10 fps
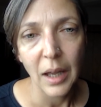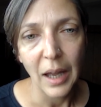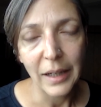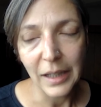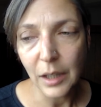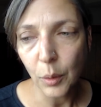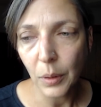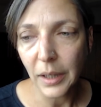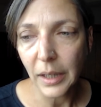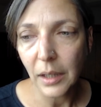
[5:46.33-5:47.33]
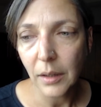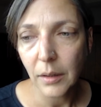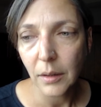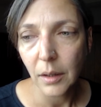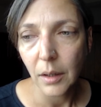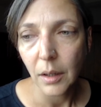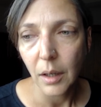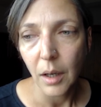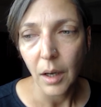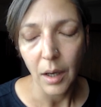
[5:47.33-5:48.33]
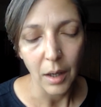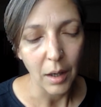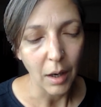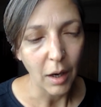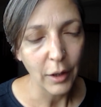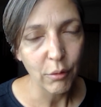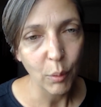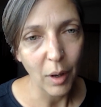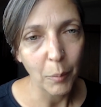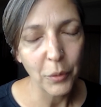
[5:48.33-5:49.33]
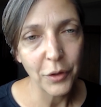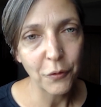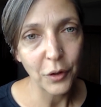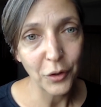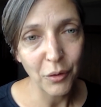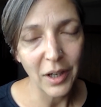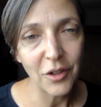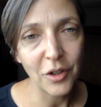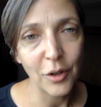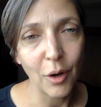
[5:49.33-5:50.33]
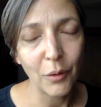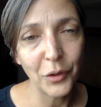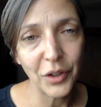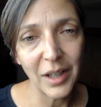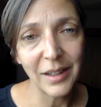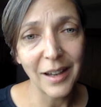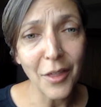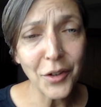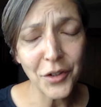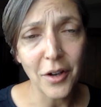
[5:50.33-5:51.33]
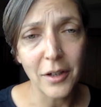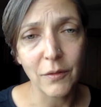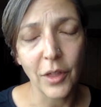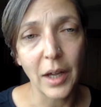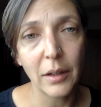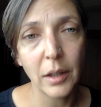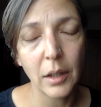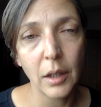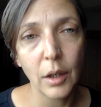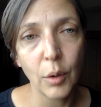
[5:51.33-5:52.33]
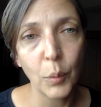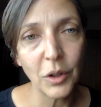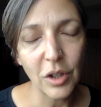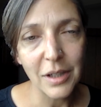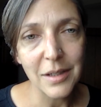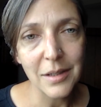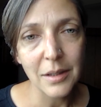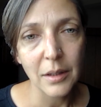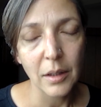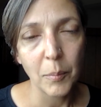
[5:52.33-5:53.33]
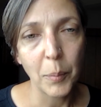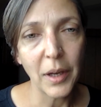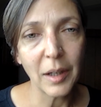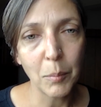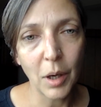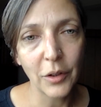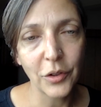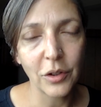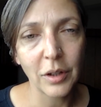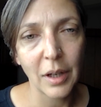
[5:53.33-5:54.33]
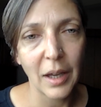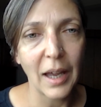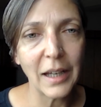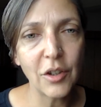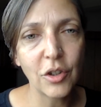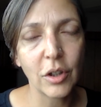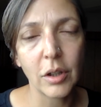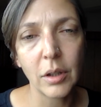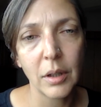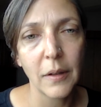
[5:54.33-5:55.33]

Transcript: And equally, I grew up with the frustration of seeing the other side of that, which is being amongst Asian